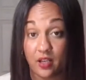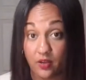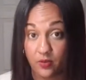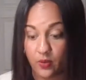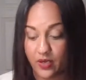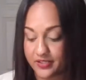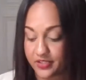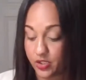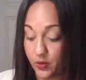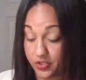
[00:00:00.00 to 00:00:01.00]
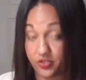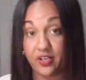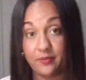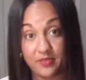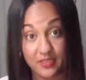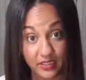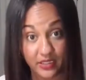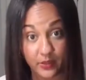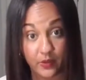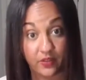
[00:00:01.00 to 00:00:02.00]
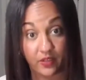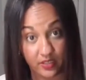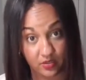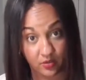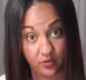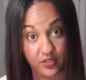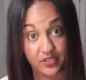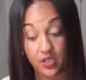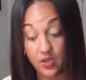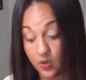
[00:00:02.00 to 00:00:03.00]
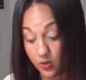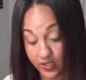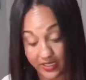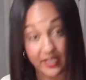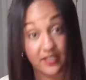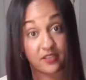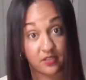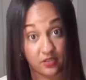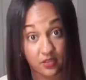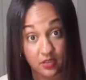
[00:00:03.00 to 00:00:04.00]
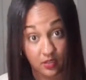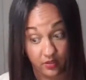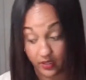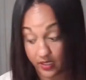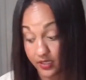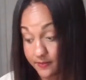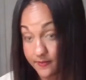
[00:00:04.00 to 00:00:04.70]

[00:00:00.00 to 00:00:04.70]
Otherwise, you are straight up dealing with a Taurus or a Cancer. Okay?